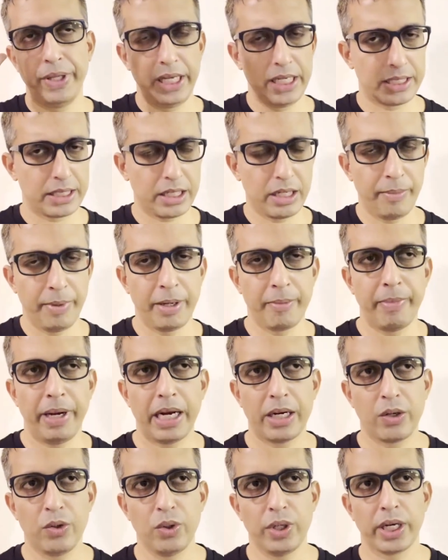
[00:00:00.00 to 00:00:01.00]
yes, coming
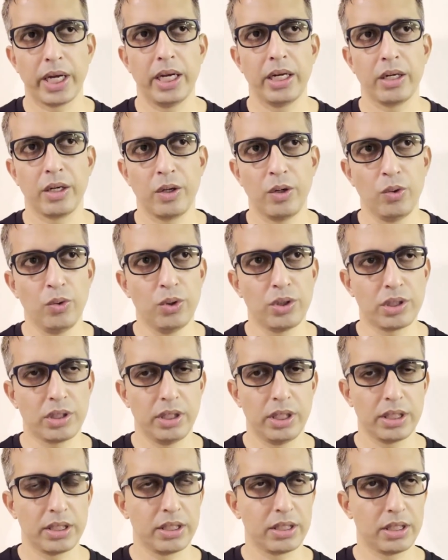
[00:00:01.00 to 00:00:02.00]
back to again glutes,
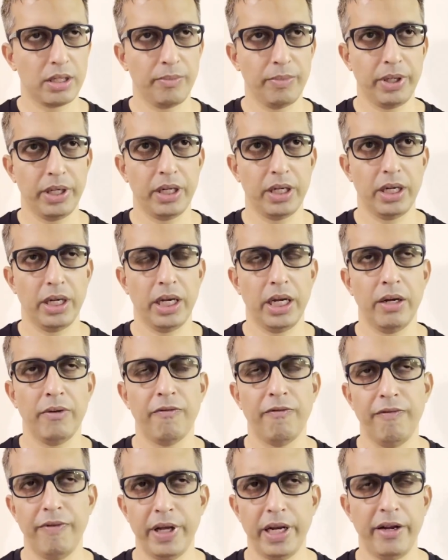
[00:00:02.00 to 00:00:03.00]
this is something, a
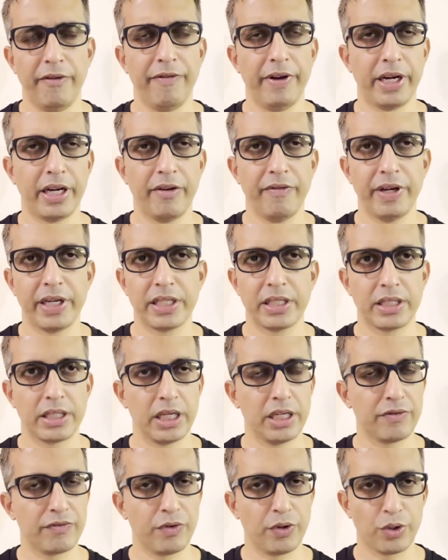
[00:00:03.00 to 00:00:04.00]
very effective
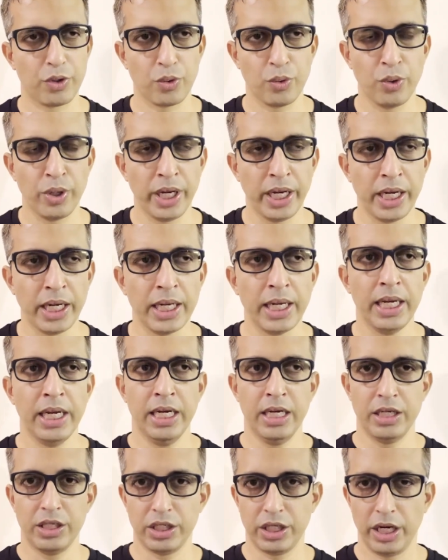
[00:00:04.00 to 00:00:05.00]
exercise for toning,
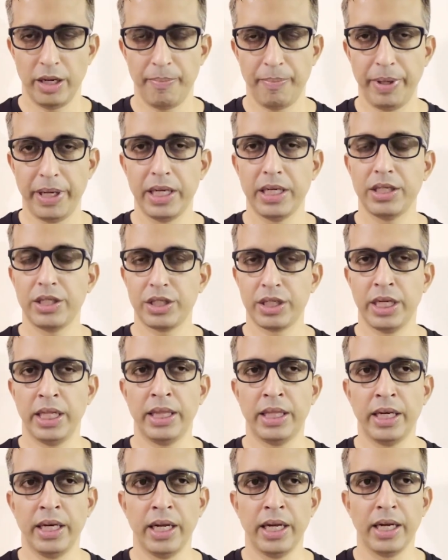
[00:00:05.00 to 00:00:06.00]
shaping,
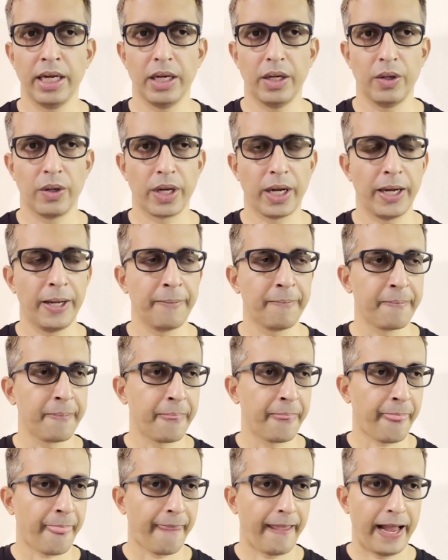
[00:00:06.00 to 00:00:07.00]
strengthening, okay?
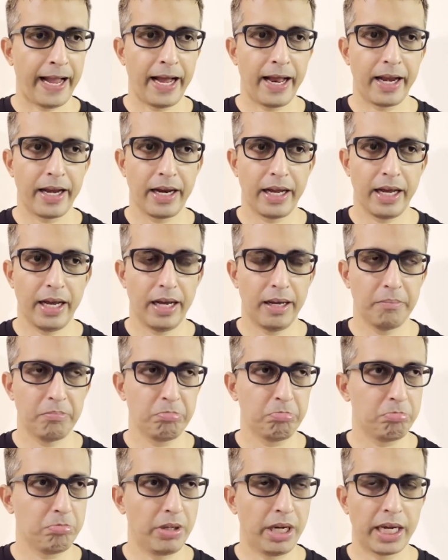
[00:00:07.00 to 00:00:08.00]
And
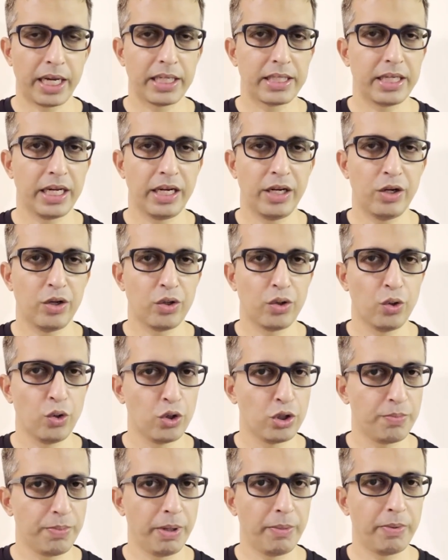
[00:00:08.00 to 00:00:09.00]
like I said,
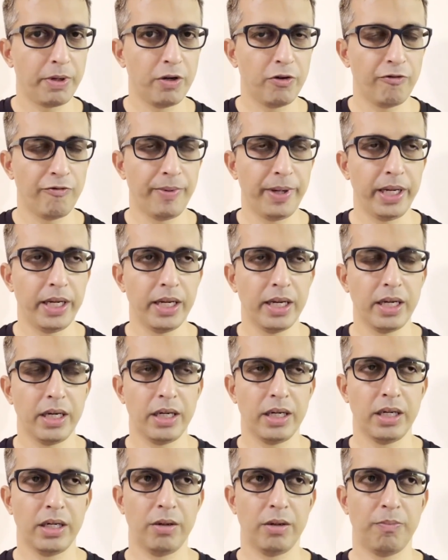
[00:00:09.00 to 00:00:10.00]
those people who've been
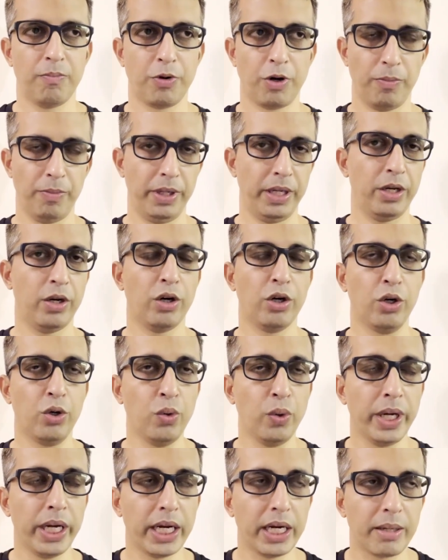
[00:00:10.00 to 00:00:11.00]
probably not
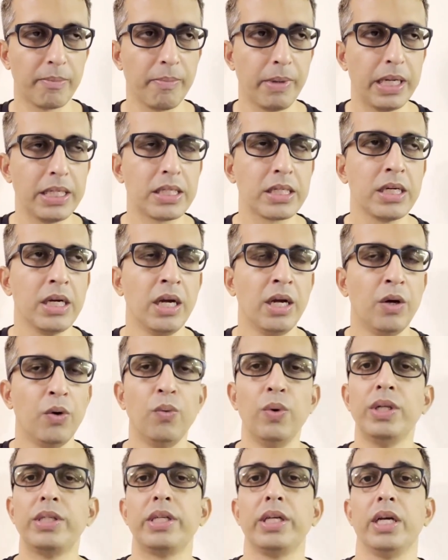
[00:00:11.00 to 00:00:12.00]
doing it much
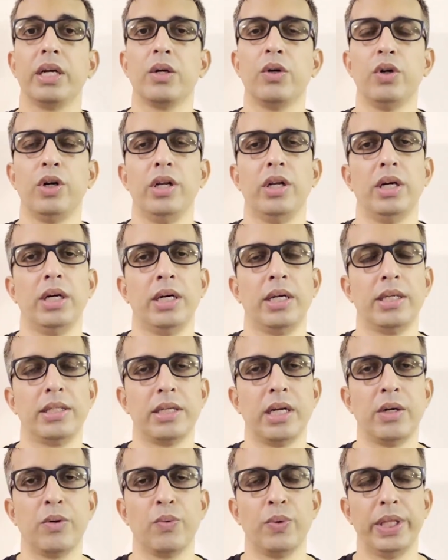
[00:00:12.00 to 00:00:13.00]
will see a good
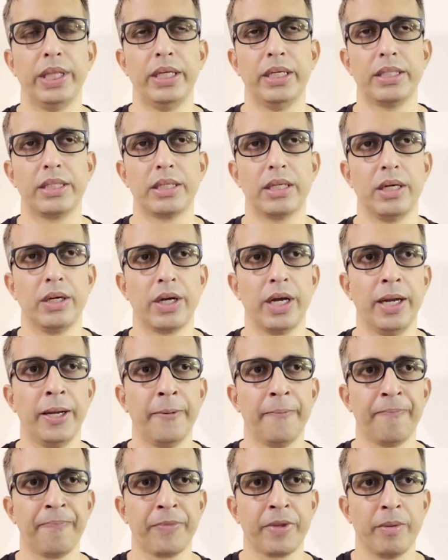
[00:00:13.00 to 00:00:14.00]
result with this,
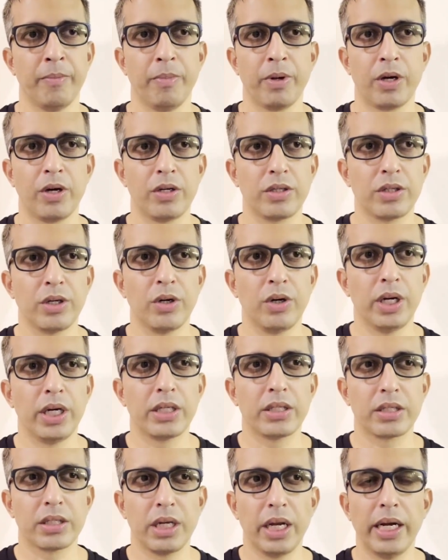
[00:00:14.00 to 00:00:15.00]
okay? Because
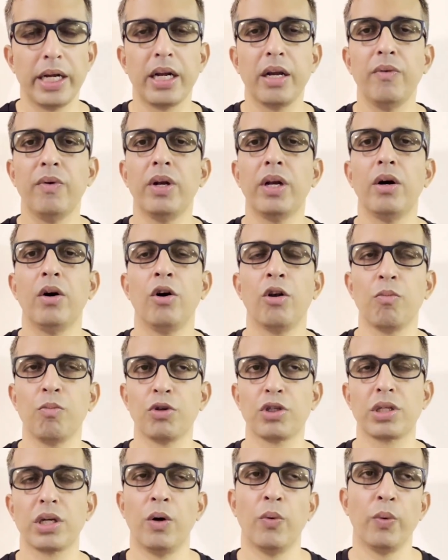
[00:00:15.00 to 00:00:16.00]
it slightly will
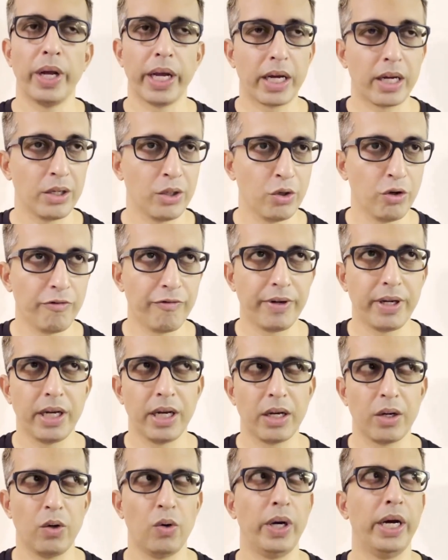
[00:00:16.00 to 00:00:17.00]
almost awaken. You'll feel
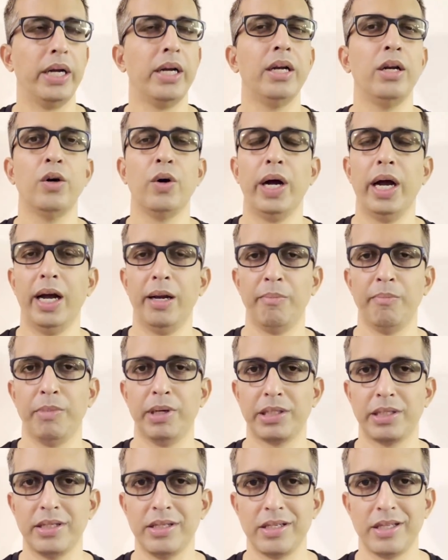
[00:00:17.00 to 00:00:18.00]
like, oh, I didn't know I had
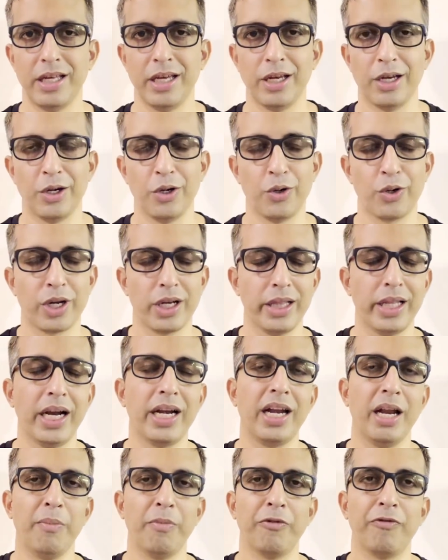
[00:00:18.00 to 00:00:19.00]
muscles there, okay?
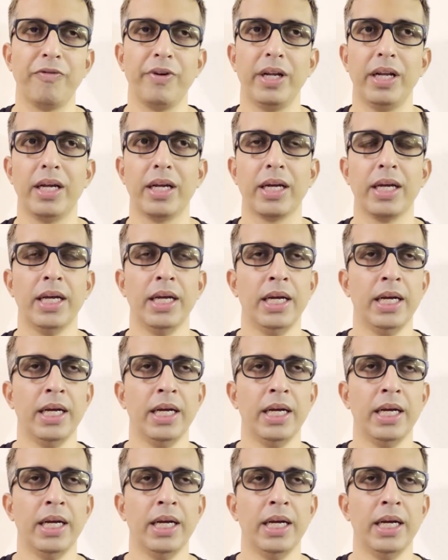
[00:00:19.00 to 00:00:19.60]
That type of feeling.